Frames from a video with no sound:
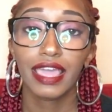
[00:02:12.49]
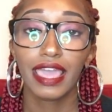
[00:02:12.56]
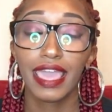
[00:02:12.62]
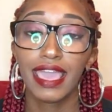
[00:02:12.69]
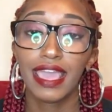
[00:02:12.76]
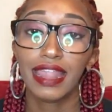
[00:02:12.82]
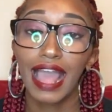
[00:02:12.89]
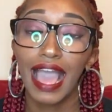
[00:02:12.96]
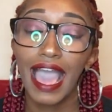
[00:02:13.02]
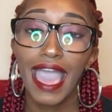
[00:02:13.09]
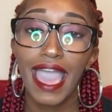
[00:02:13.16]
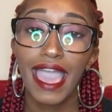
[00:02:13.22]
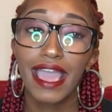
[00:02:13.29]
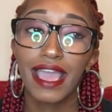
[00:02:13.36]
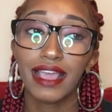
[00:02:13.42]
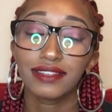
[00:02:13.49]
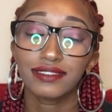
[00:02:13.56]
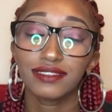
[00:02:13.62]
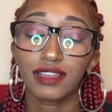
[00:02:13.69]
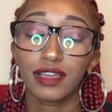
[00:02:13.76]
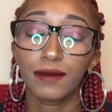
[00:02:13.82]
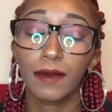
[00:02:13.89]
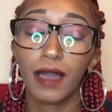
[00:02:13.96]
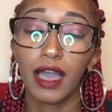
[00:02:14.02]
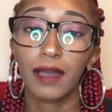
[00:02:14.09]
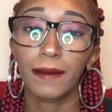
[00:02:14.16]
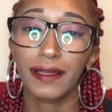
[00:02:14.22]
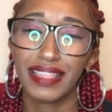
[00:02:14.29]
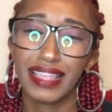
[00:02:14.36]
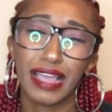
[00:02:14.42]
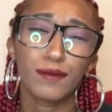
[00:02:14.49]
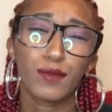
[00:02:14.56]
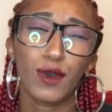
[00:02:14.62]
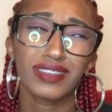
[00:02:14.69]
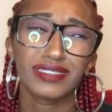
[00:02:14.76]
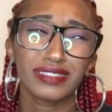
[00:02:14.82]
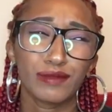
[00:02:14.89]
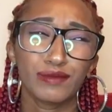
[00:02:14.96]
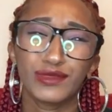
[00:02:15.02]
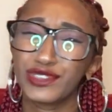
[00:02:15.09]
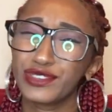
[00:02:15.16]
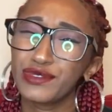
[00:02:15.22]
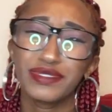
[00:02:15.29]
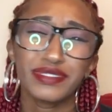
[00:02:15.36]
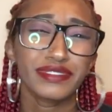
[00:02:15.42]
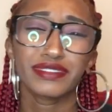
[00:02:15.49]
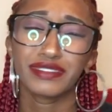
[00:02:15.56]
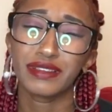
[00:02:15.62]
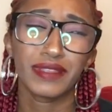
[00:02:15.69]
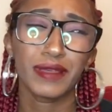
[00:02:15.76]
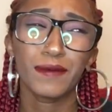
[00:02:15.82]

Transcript: And I had some, I think I bought some juices or something.